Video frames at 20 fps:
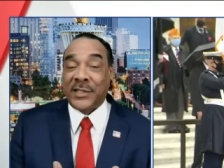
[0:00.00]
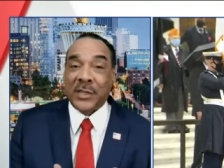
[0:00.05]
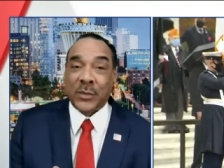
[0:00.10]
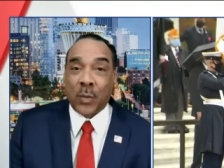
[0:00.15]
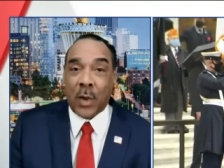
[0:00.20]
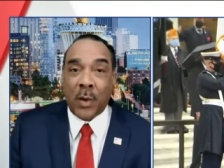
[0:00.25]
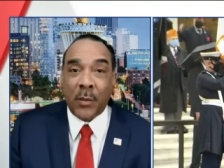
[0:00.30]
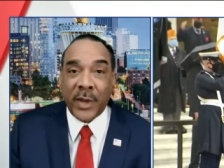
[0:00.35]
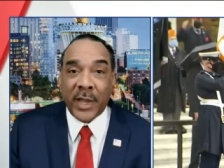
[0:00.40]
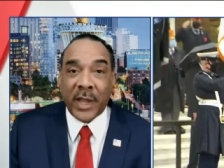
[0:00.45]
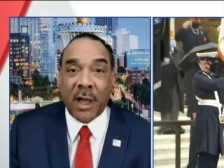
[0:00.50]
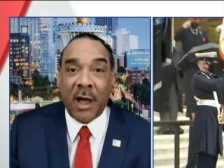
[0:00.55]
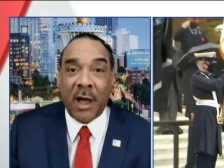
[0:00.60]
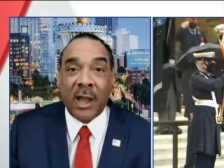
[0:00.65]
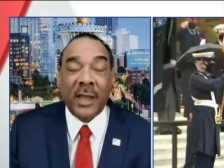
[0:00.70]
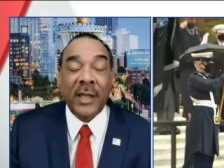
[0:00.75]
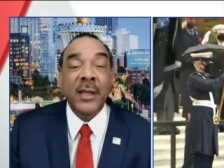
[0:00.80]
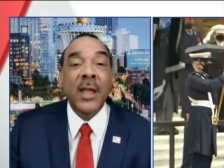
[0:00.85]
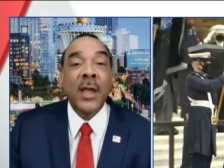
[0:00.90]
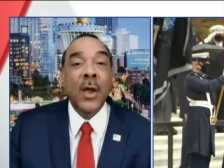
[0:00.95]
That's what we
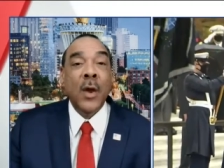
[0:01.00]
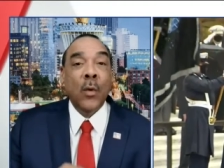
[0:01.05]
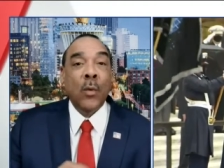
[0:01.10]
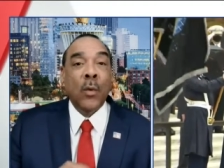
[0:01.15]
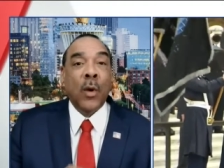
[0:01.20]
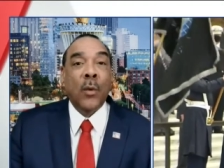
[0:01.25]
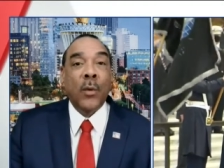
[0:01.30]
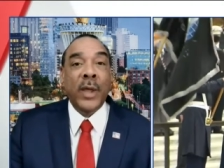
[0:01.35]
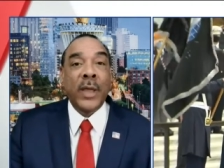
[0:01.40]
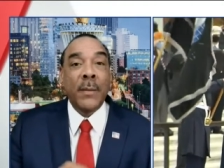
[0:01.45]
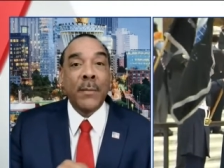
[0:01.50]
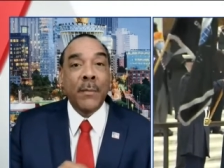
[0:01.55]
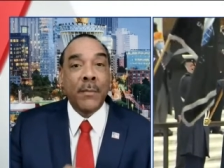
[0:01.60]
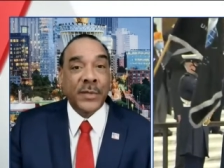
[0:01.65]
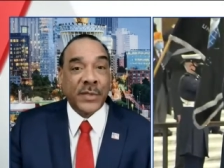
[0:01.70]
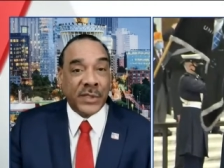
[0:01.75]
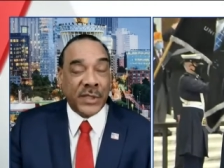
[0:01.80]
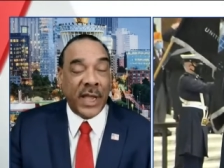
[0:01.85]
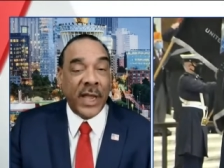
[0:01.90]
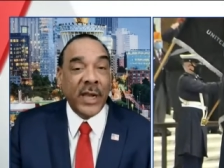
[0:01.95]
call it, where we
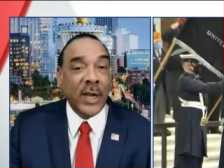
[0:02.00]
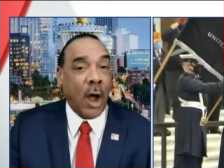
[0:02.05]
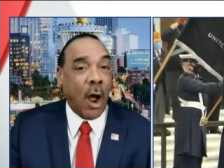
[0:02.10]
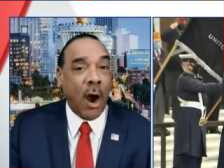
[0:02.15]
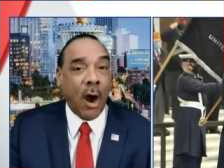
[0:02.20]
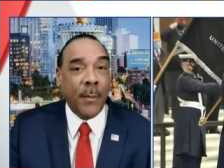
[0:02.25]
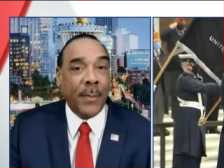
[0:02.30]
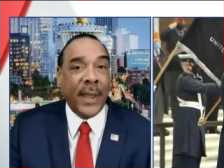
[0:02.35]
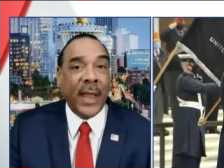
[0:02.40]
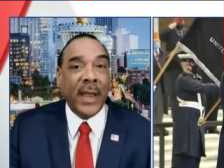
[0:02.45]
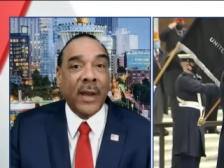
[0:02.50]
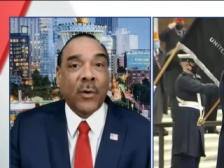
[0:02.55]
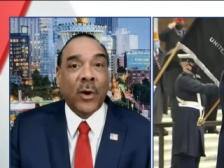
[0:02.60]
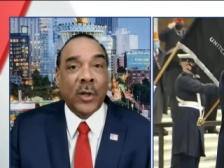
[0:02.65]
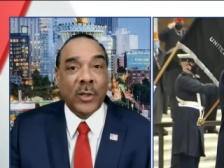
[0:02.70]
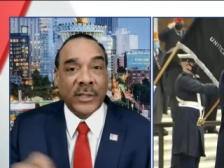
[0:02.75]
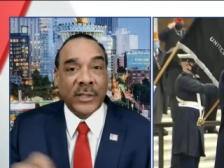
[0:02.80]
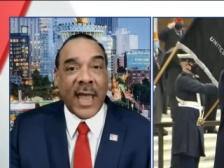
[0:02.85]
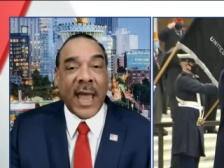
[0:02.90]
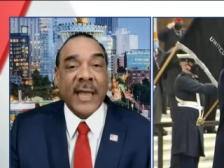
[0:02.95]
send our
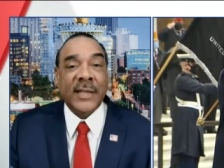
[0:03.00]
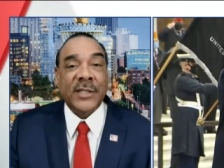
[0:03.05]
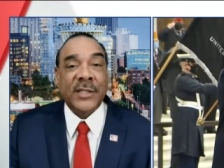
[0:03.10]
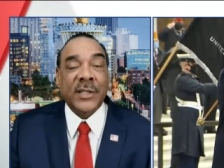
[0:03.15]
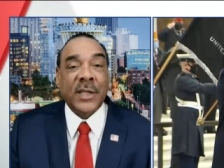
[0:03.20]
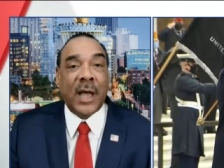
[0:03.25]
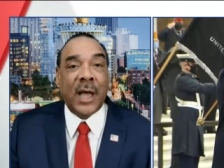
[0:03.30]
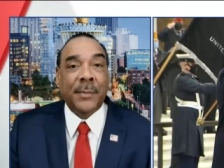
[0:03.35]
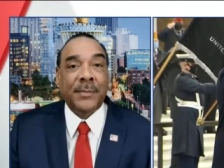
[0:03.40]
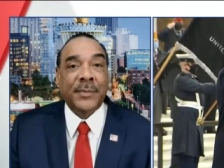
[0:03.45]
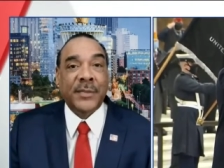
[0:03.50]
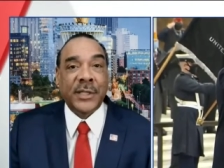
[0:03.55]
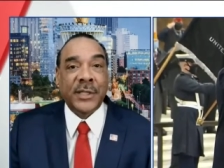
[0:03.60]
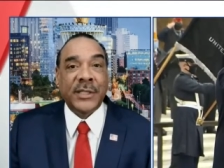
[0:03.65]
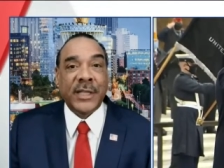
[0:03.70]
payroll taxes up to